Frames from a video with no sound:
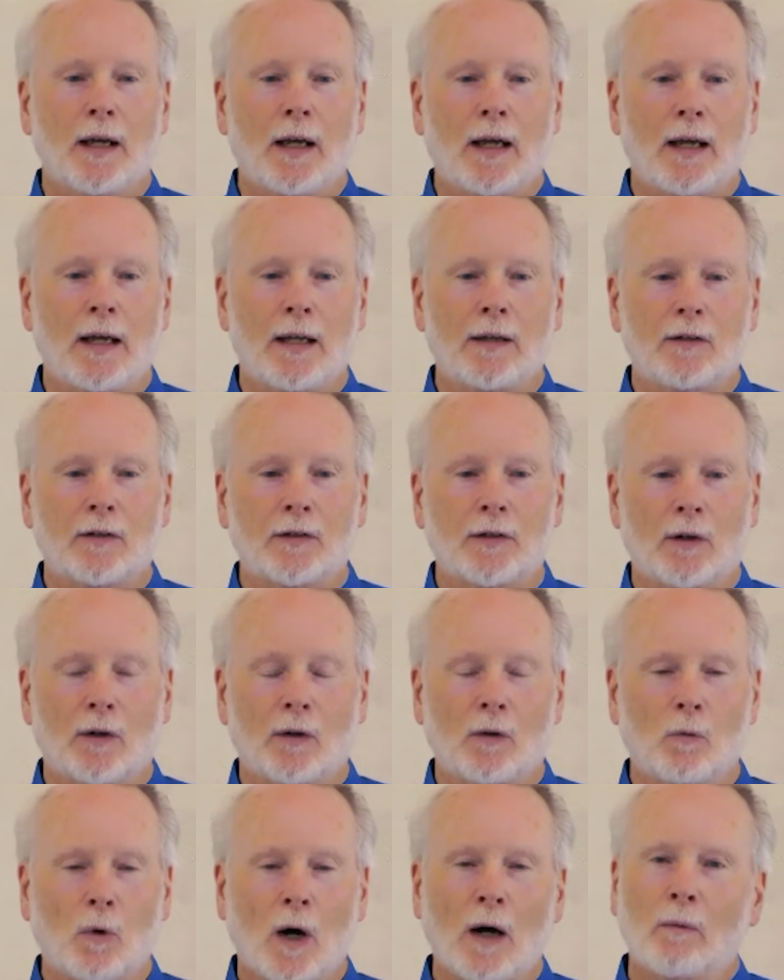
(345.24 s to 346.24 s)
And
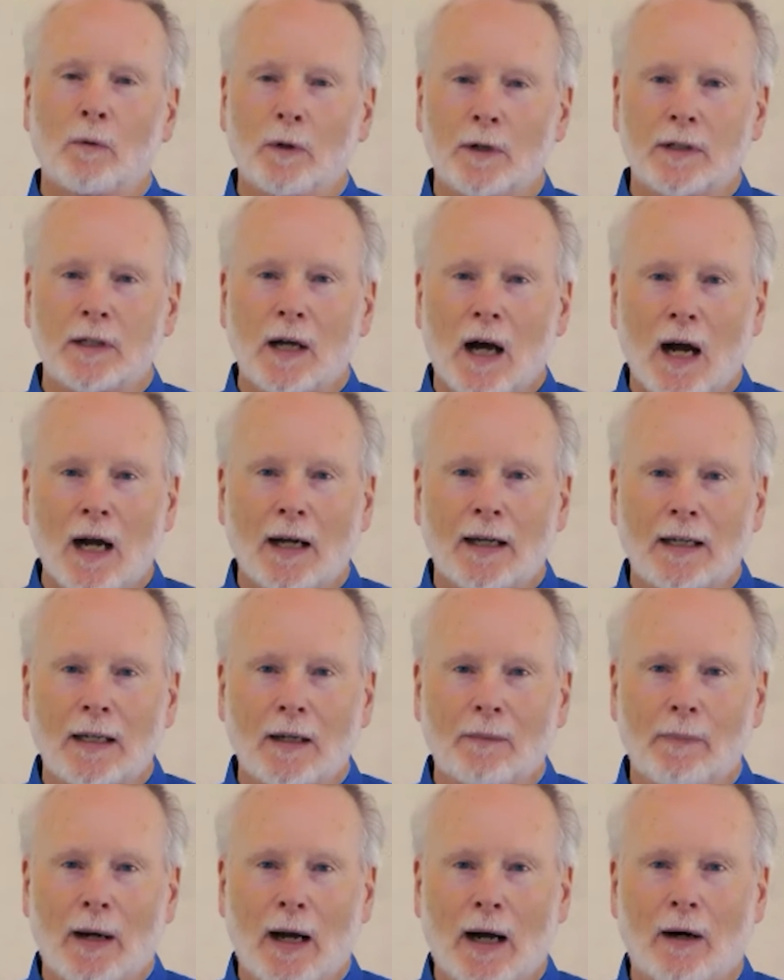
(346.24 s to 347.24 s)
so what we're talking
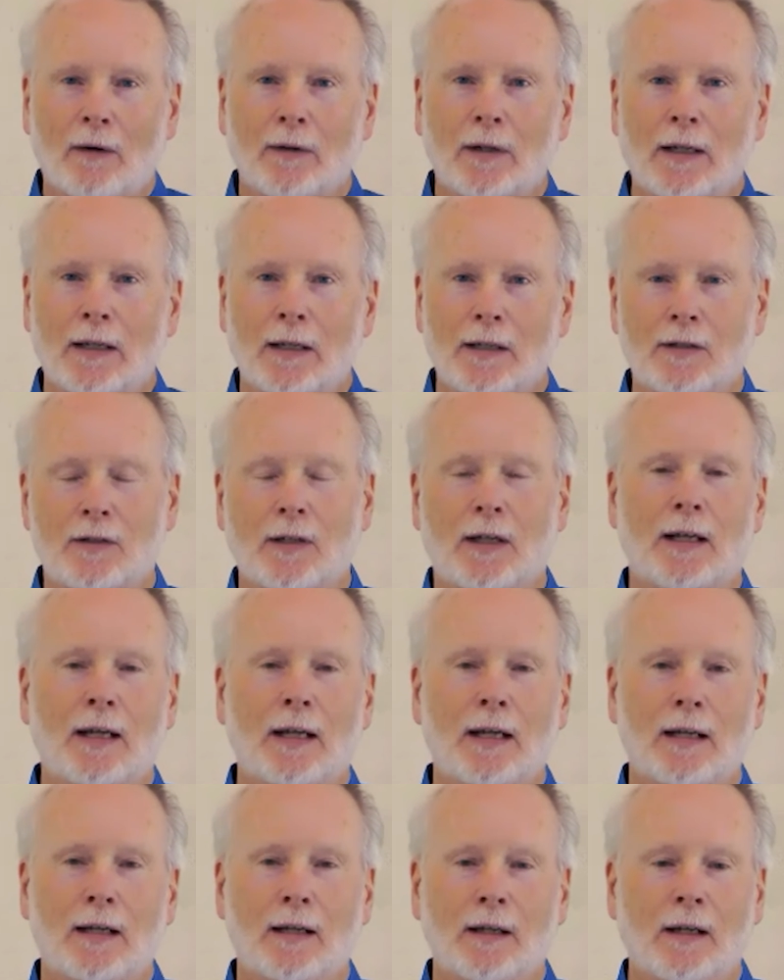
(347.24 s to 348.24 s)
about is
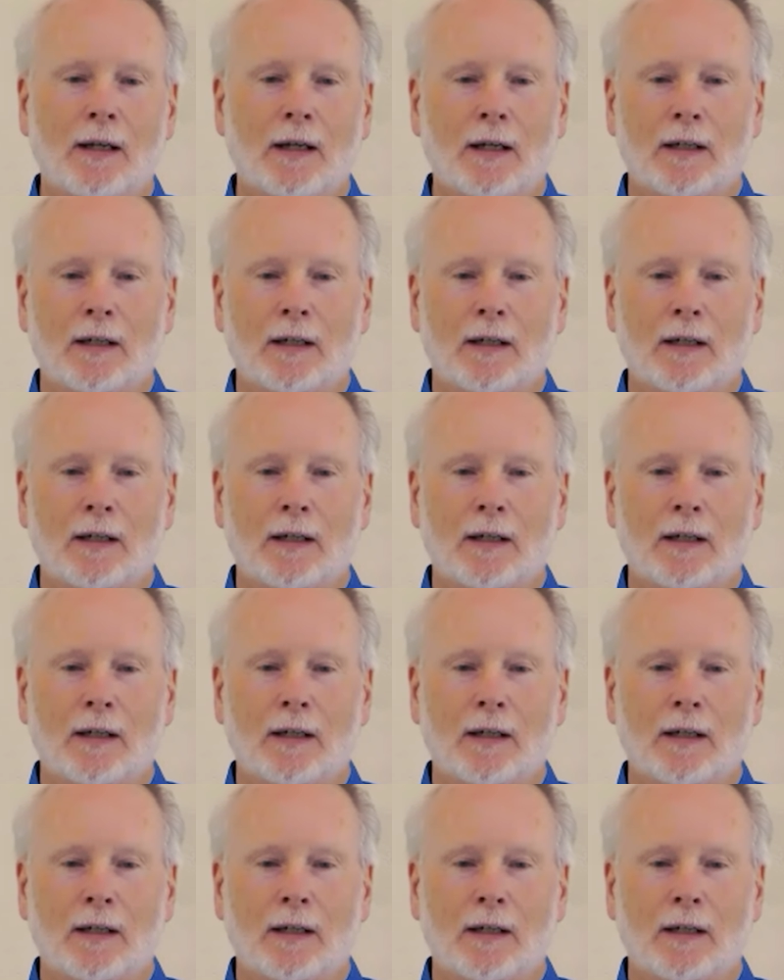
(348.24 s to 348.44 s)
a